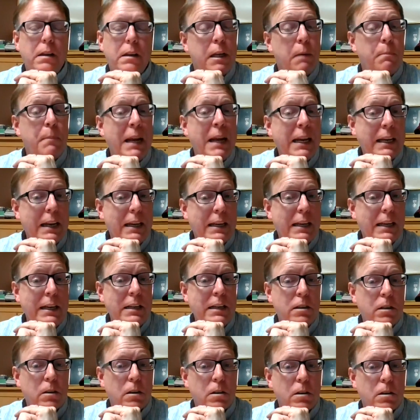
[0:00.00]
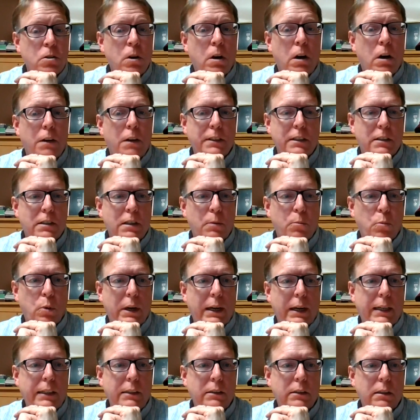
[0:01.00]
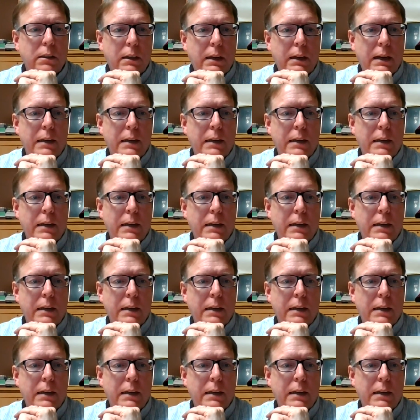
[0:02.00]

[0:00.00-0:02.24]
they may get easier to solve in some ways